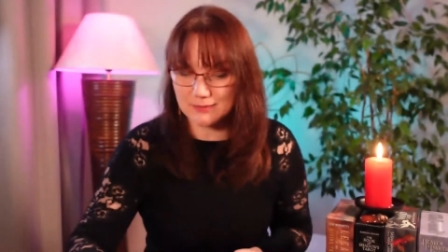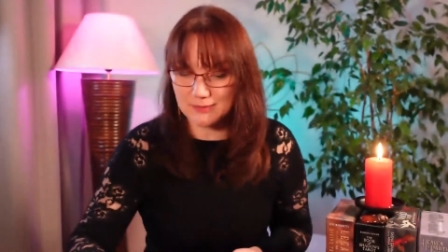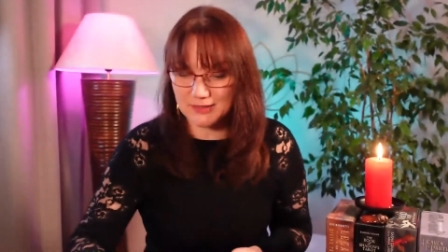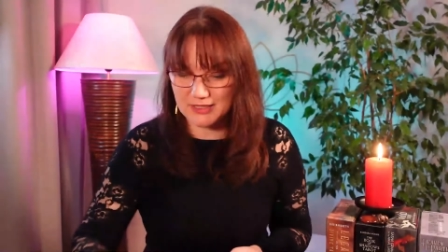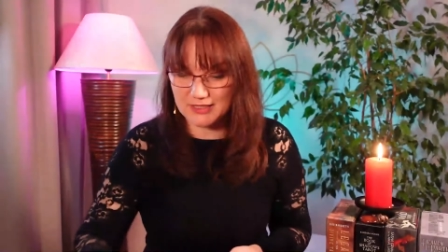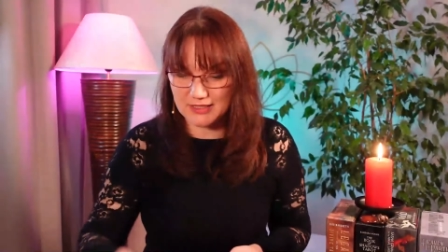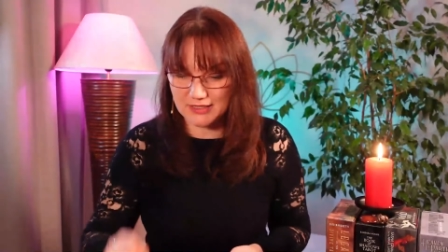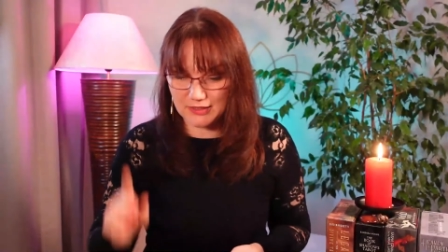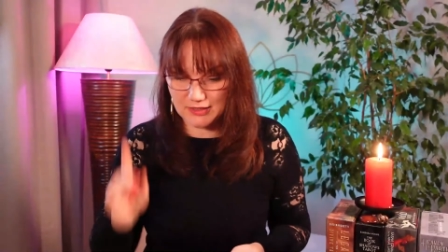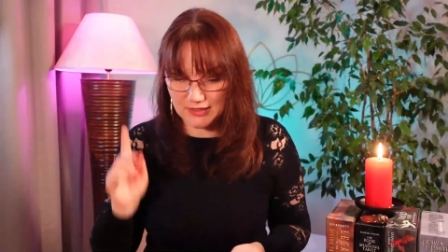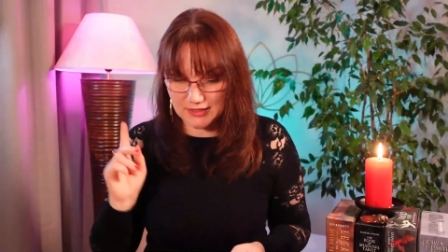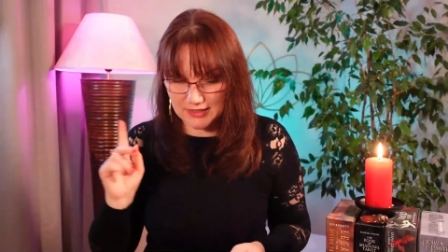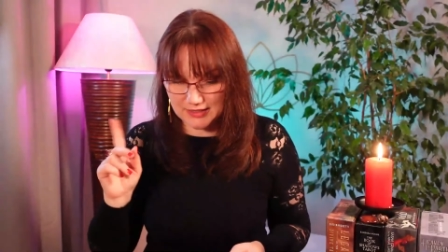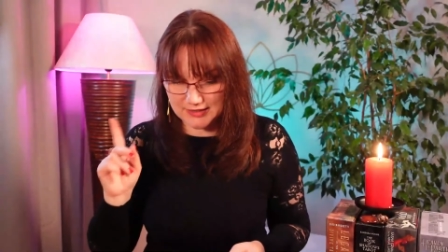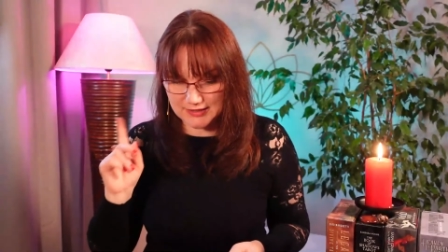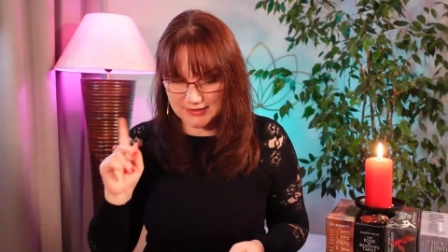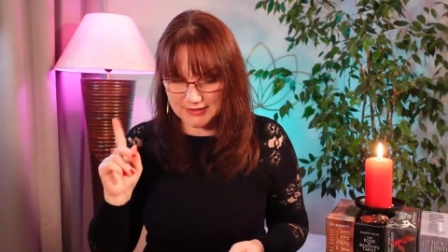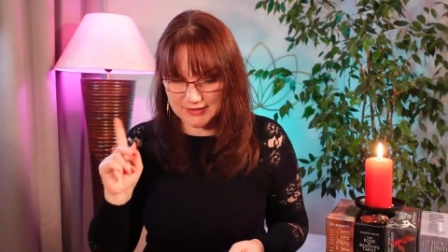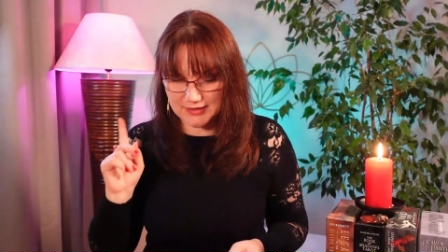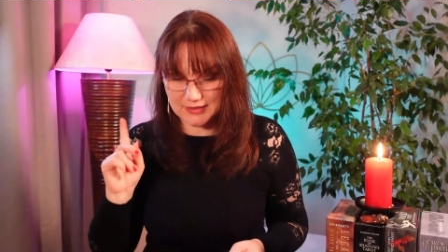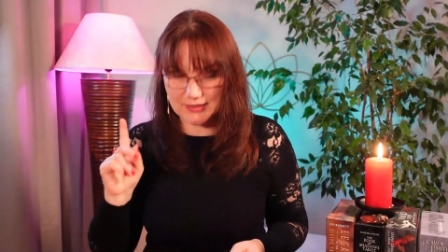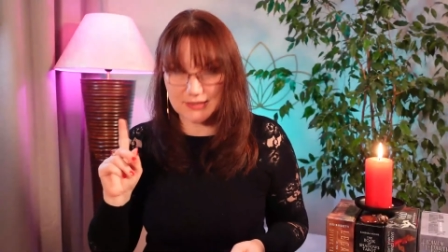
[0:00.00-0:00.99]
but they
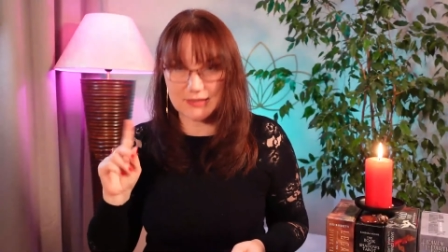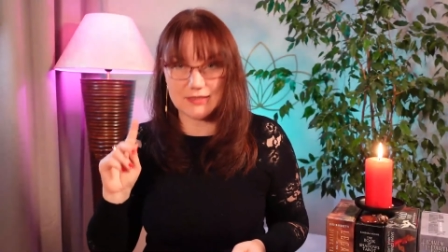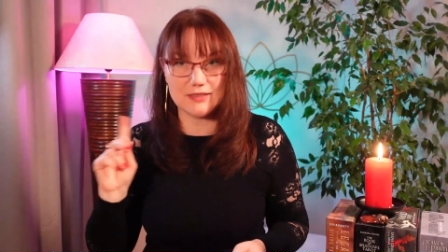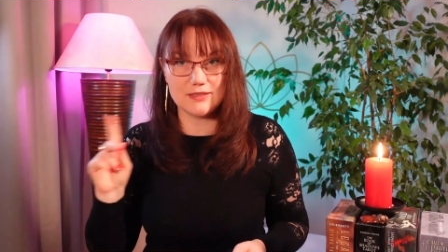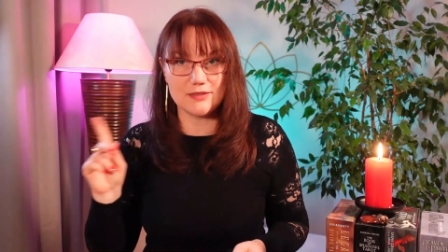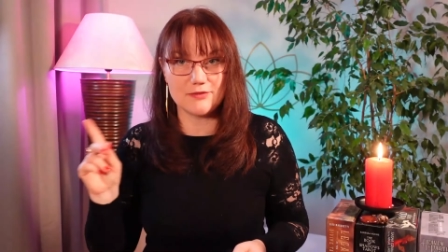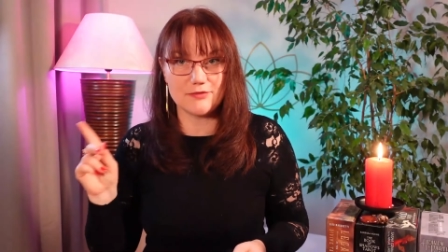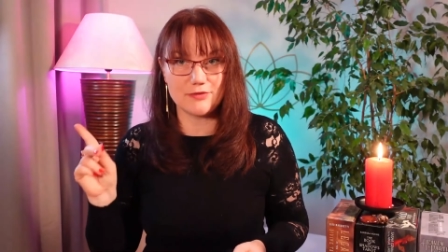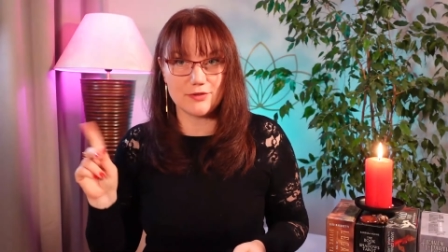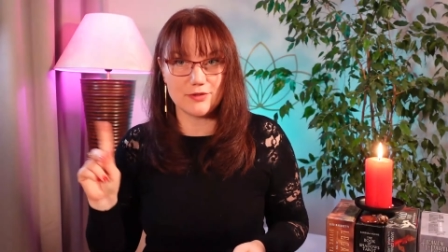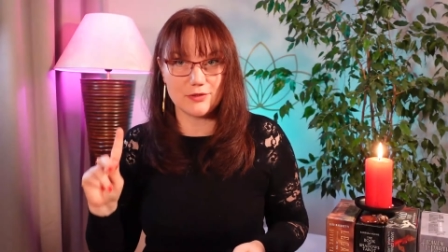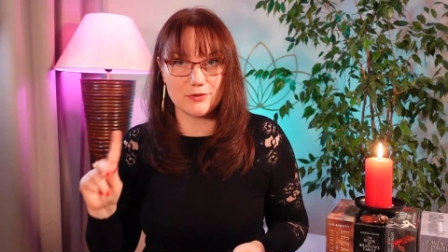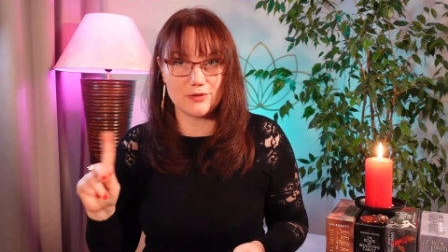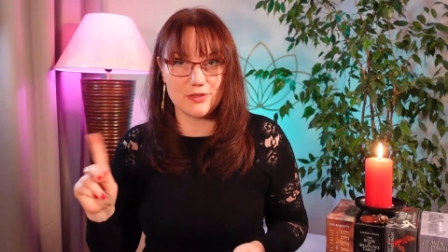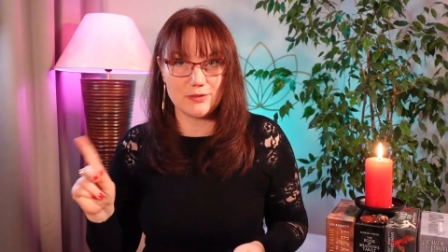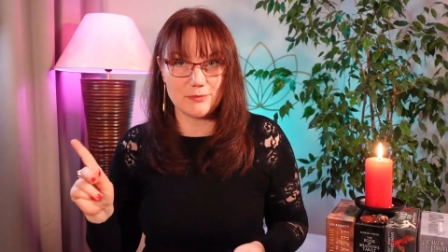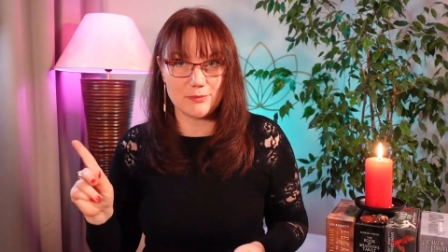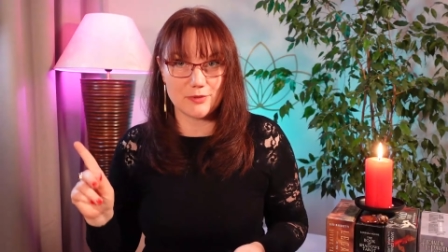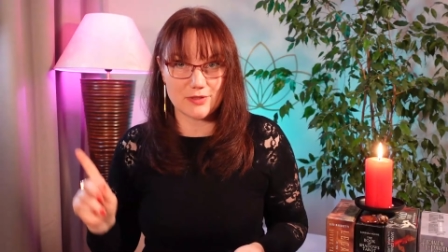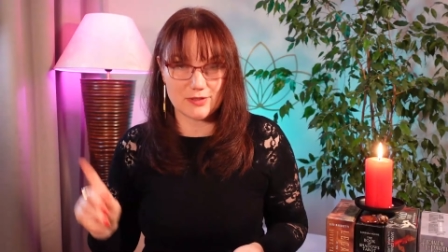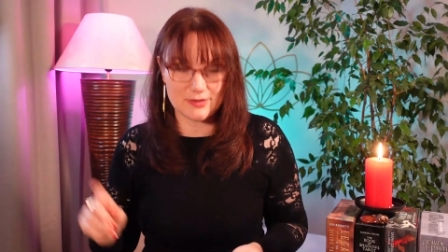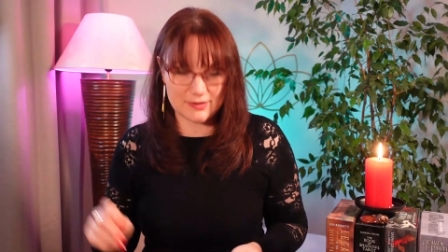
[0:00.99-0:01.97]
necessarily didn't follow their
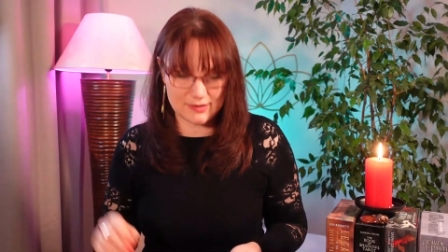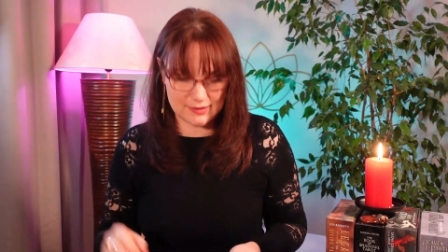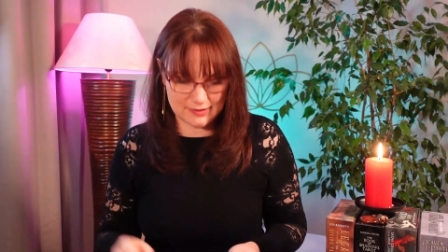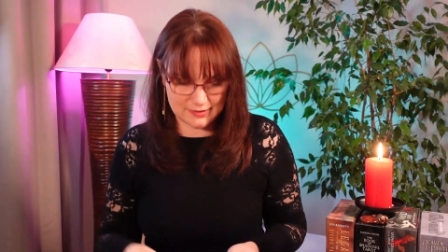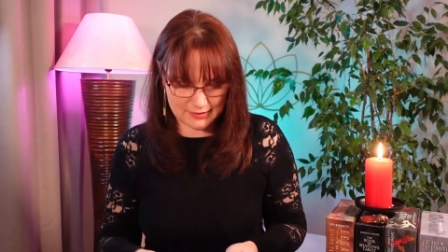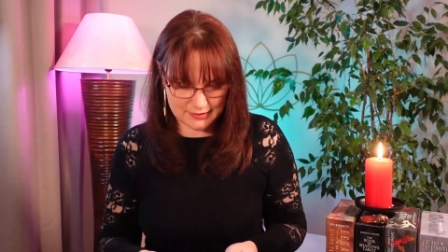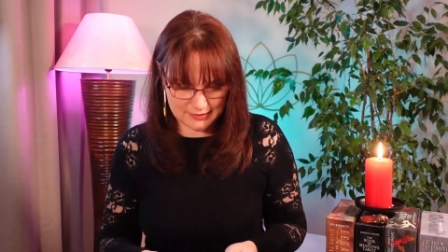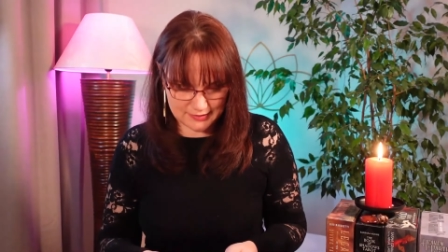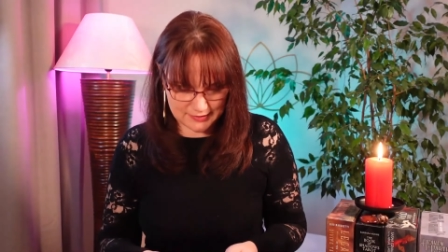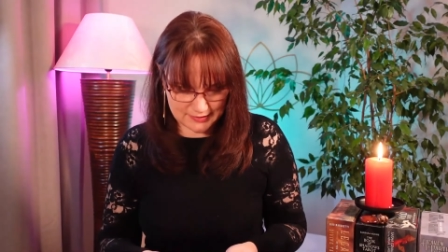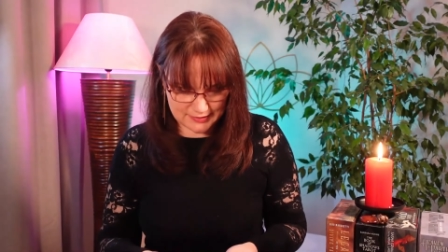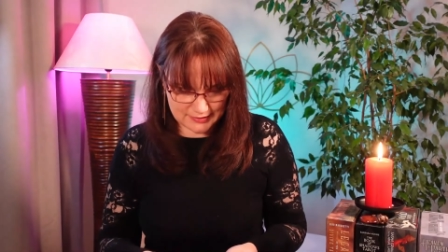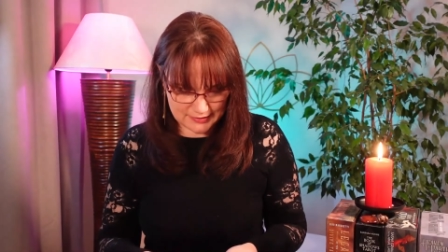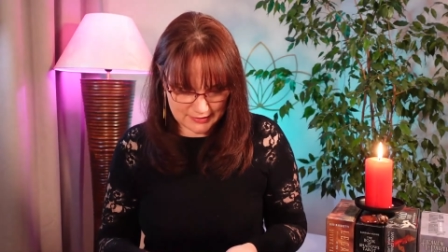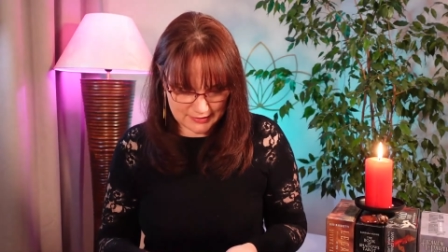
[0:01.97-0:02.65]
moral standards.